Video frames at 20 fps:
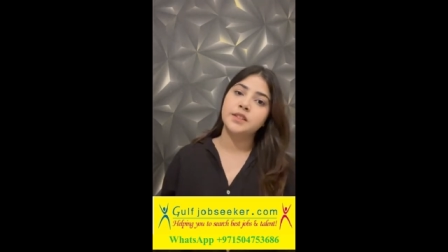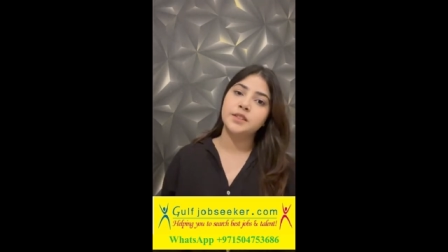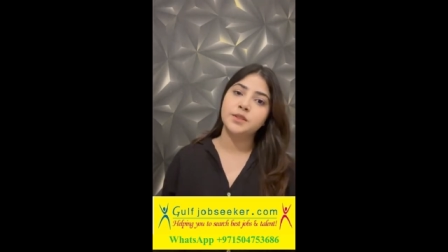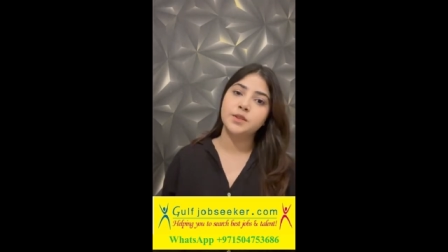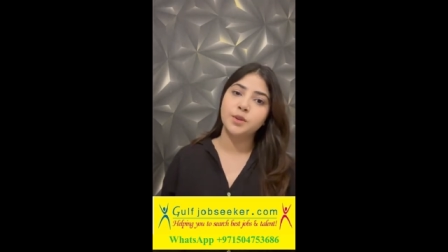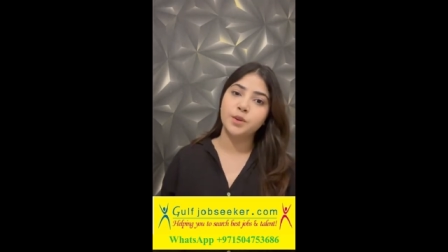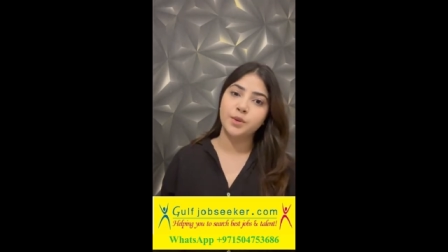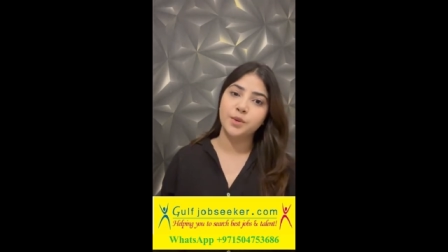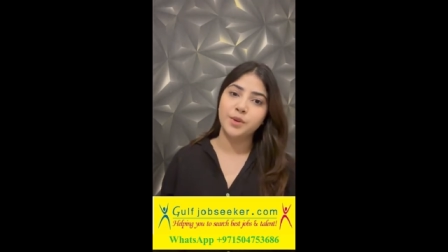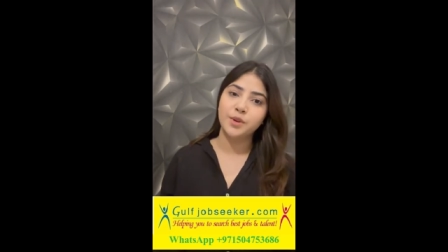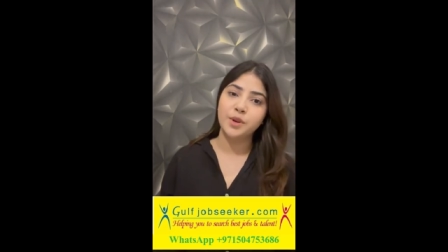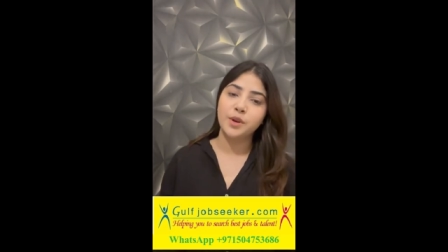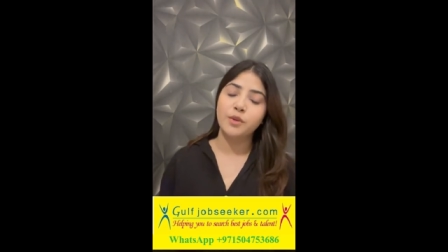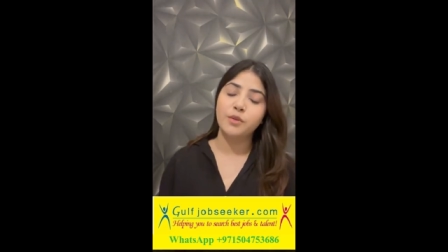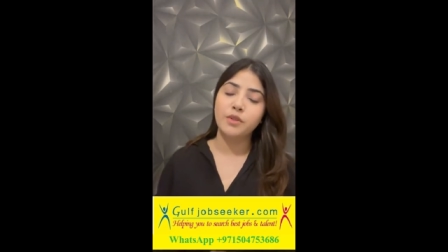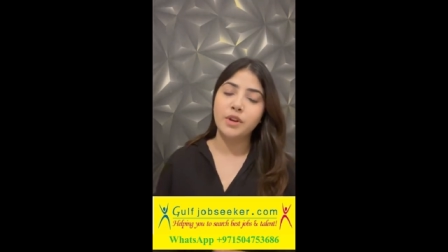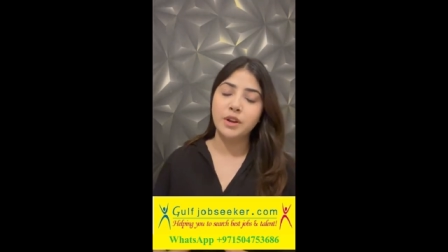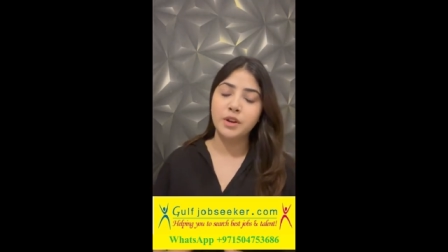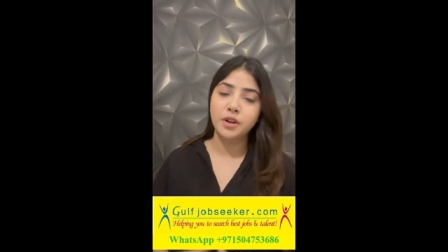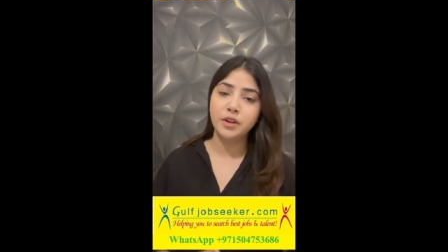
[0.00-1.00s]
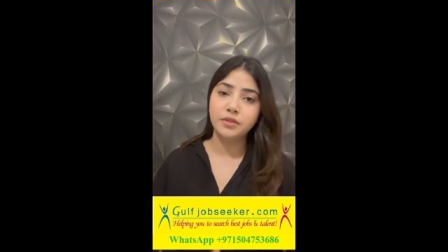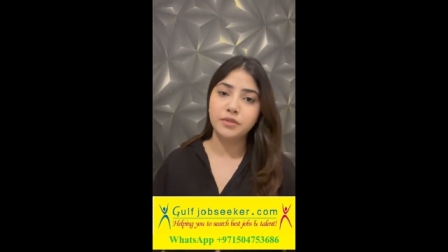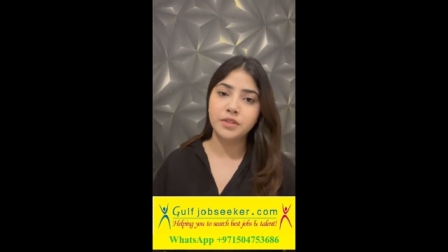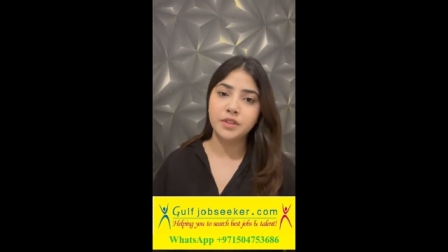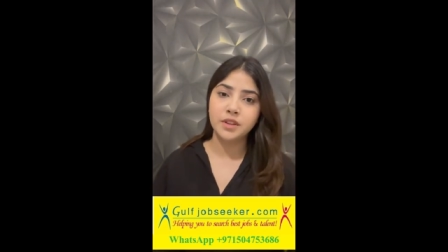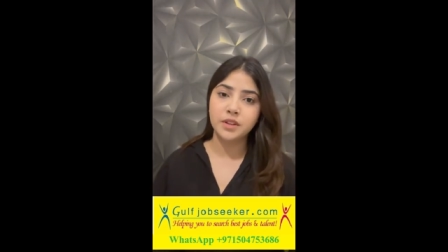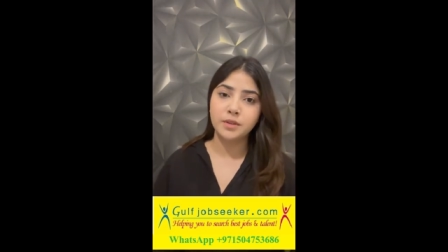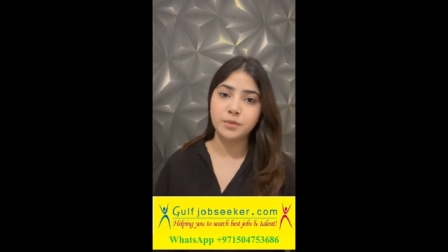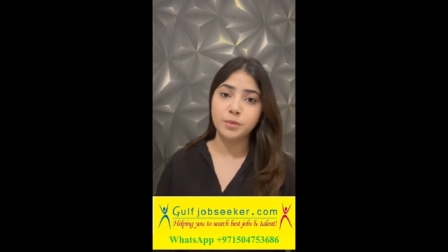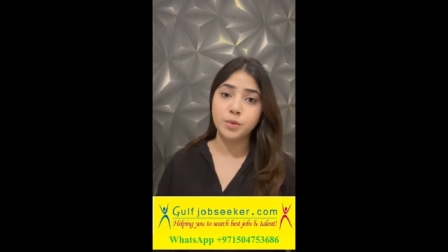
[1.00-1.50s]
So one of
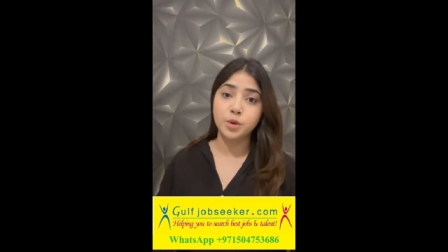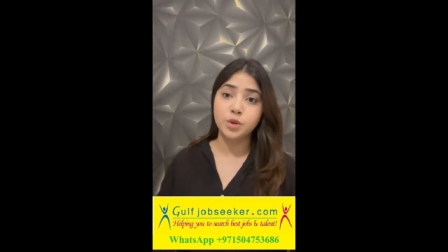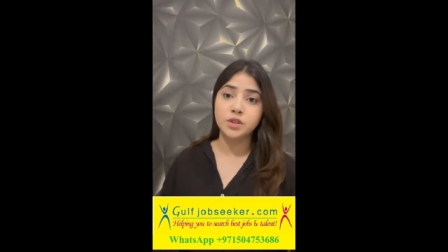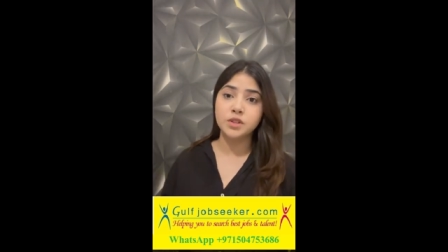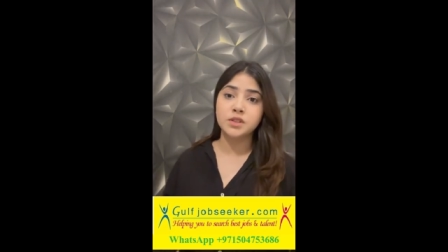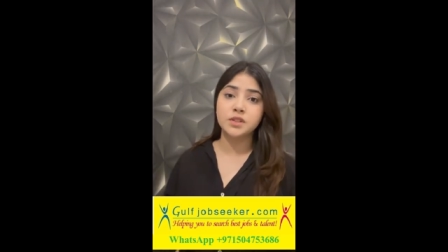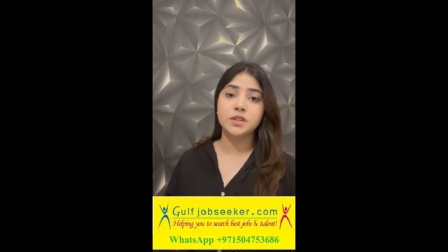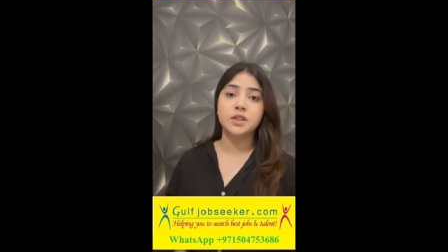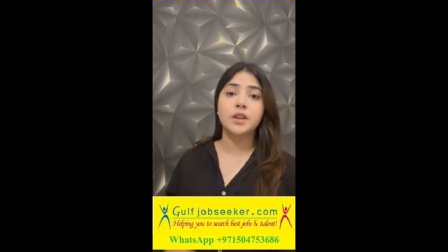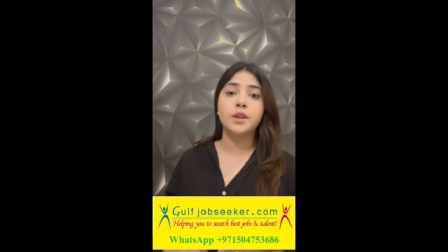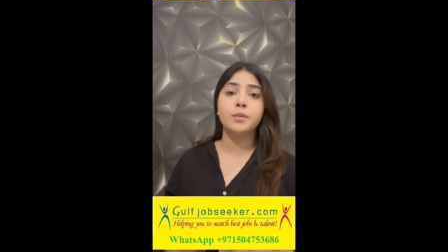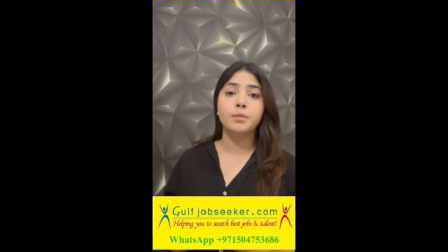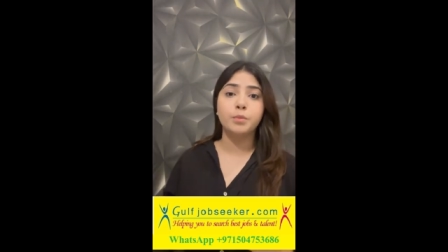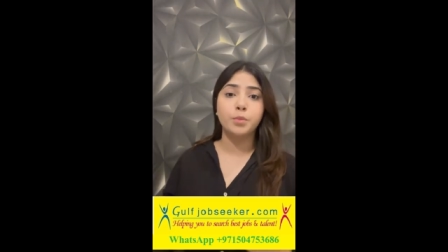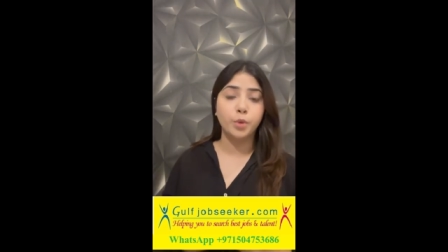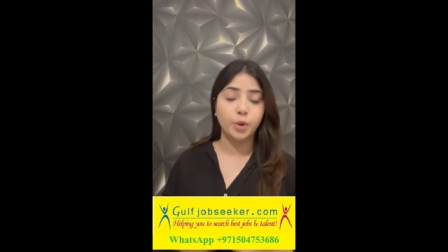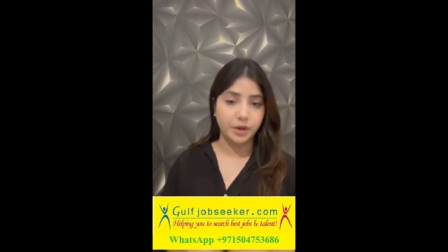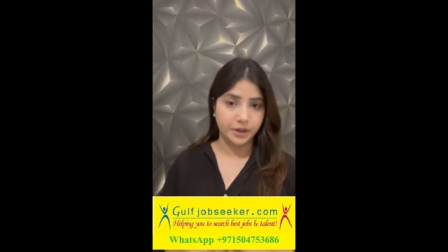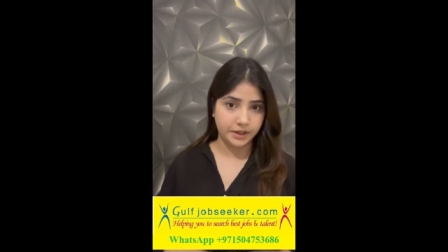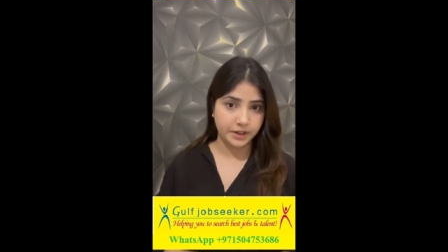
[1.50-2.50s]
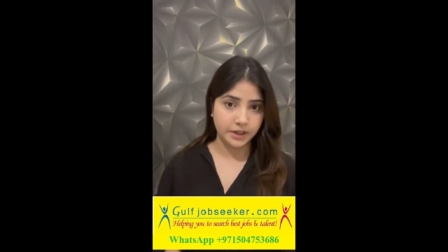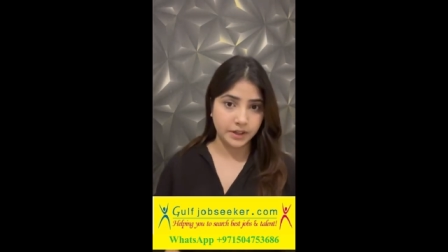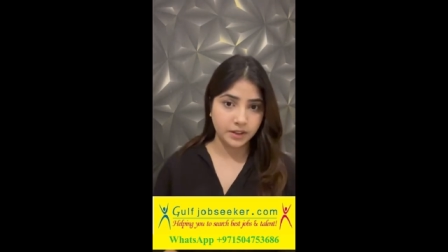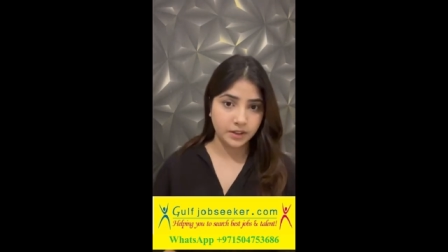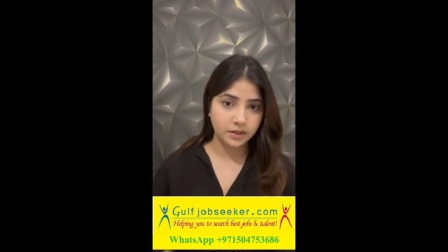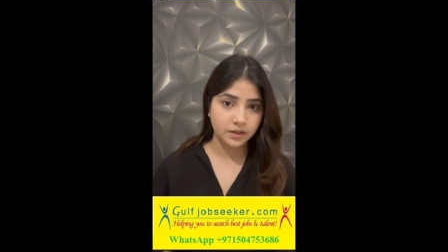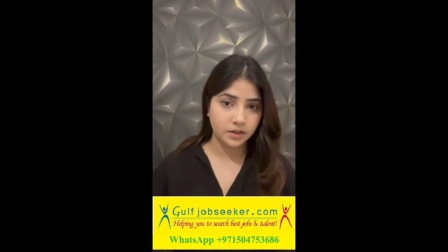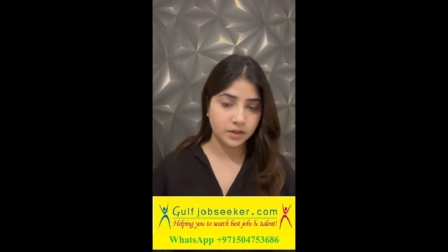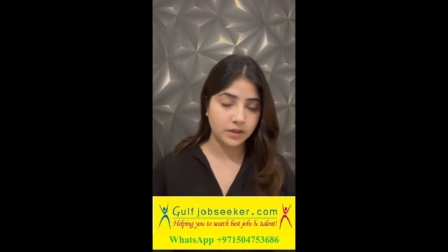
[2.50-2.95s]
the most important